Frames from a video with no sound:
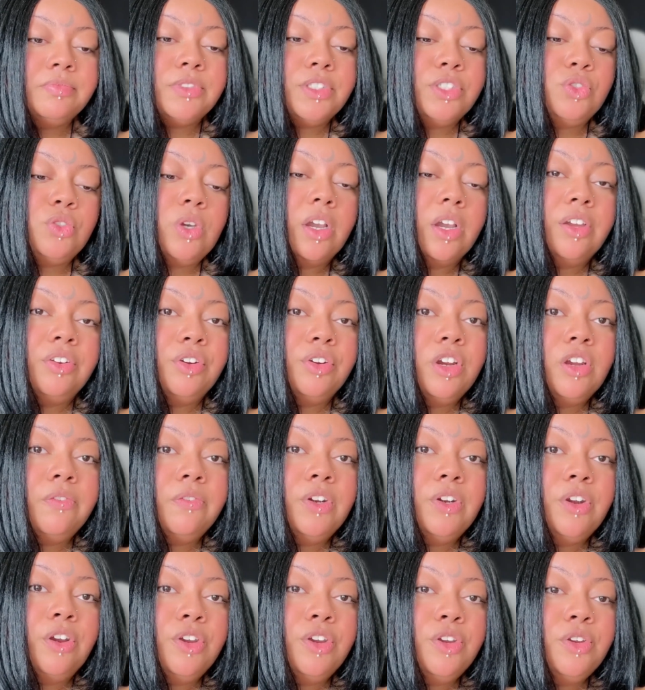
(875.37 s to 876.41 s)
struck a
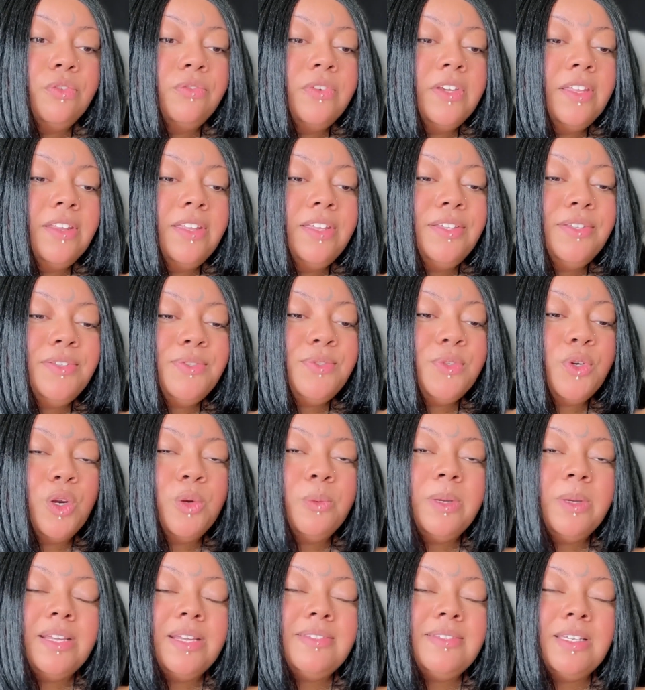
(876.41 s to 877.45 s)
nerve and hurt your feelings
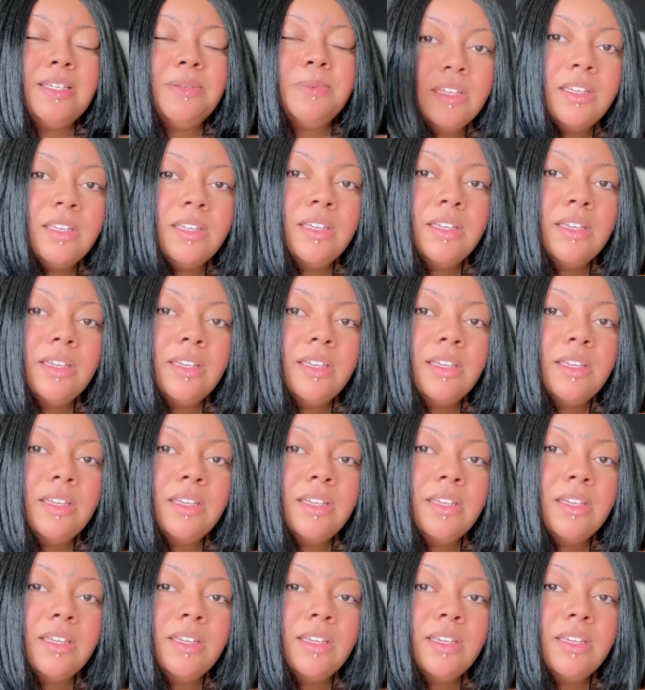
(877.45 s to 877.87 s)
or what I said.